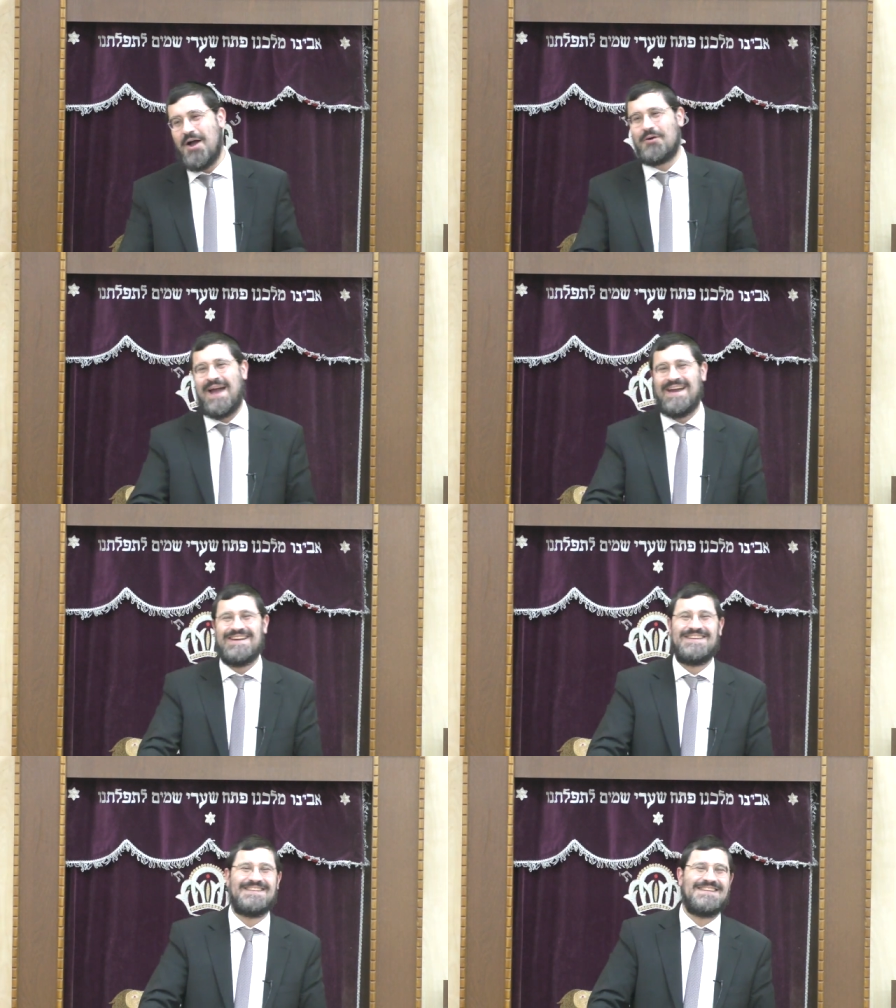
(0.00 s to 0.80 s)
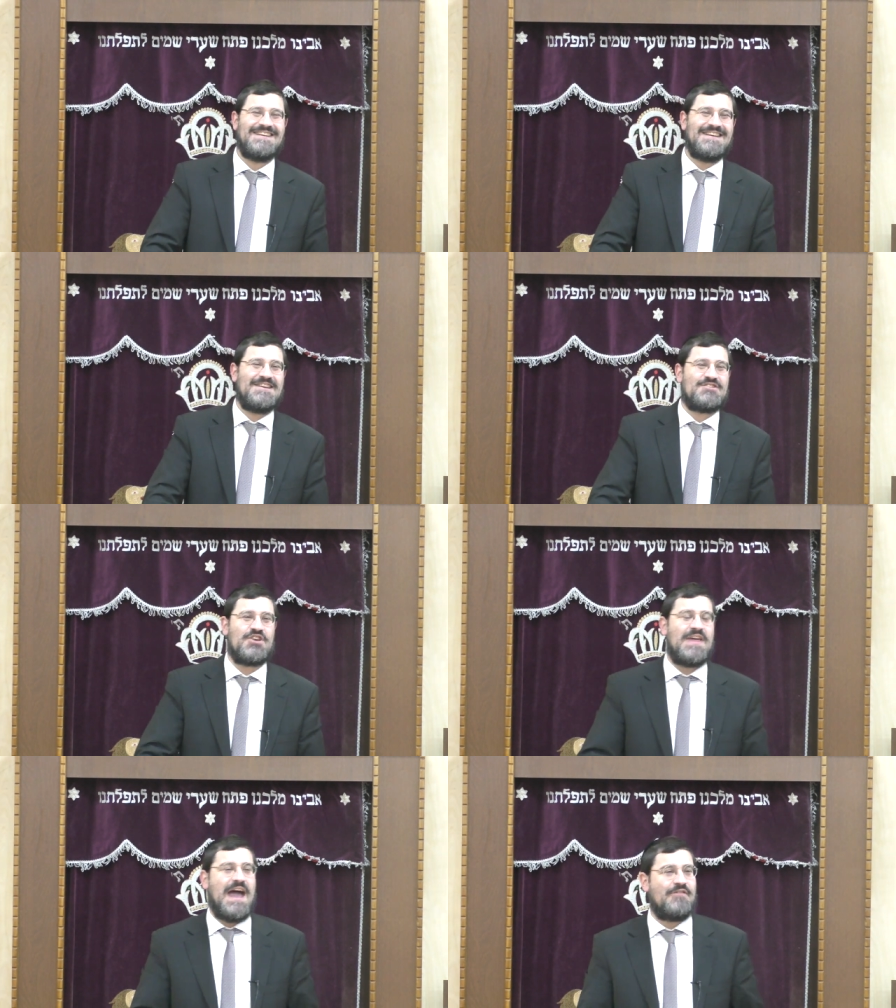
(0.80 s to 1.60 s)
Okay.
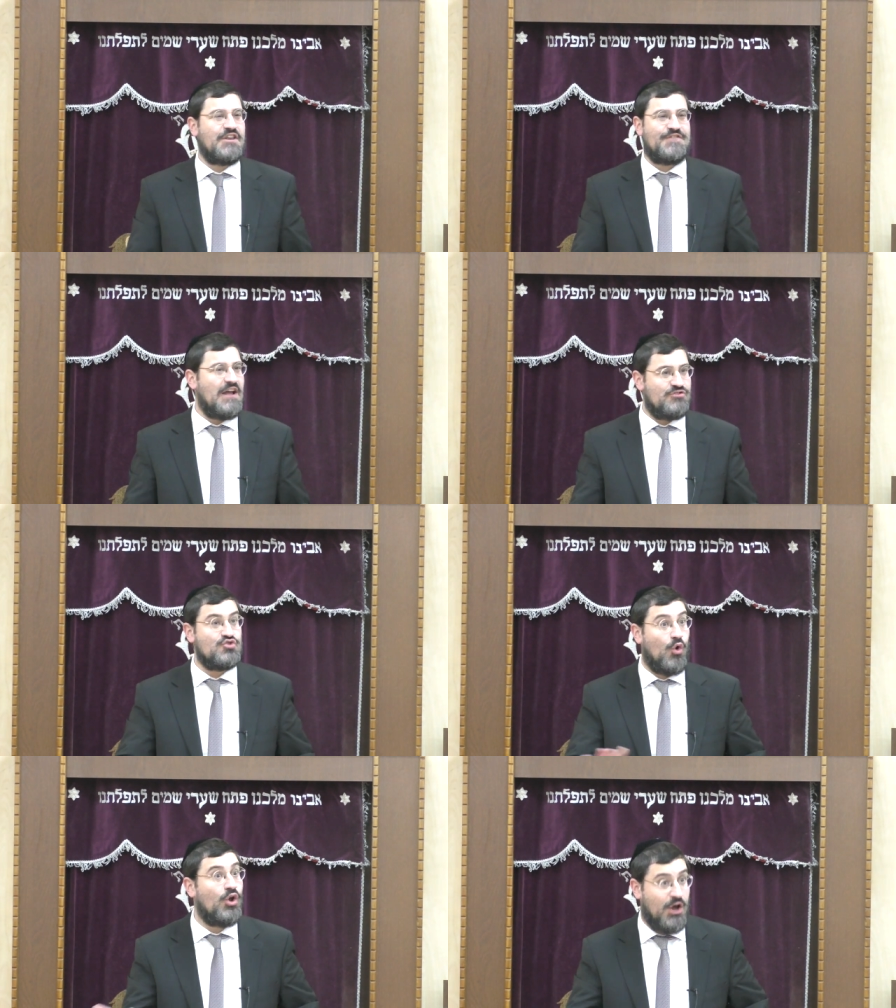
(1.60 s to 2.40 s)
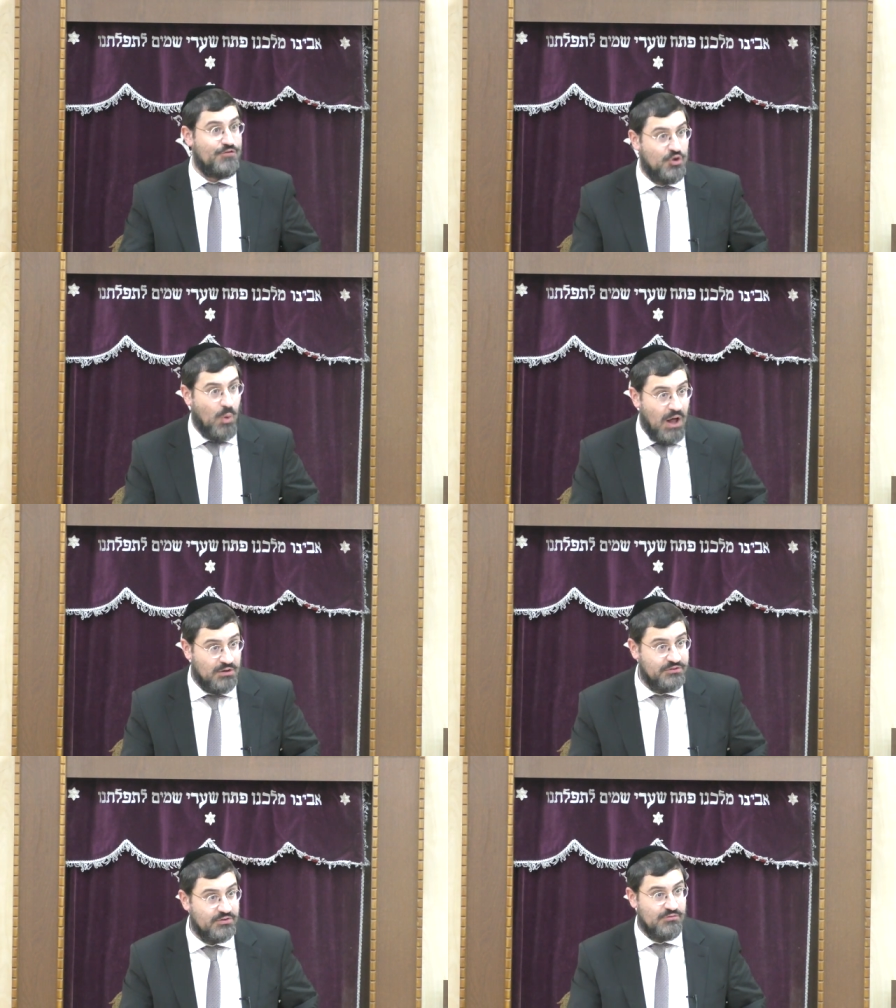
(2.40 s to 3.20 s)
So they have these factories all over the
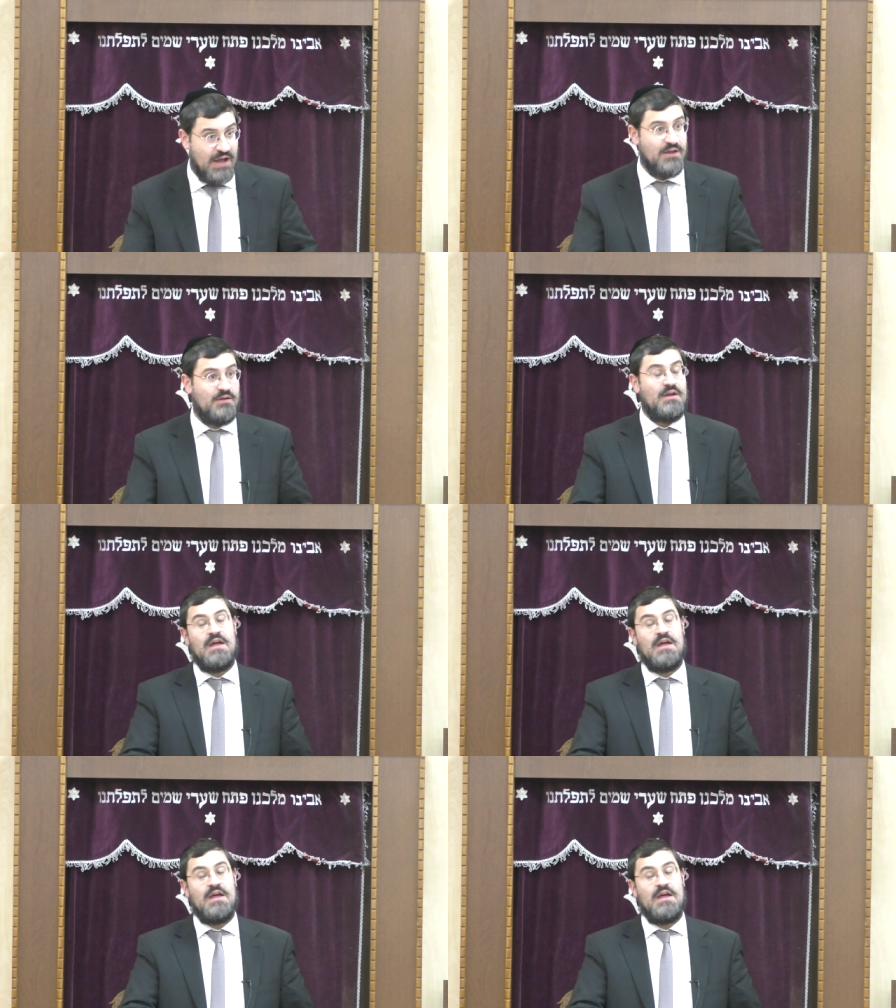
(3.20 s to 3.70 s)
world, right?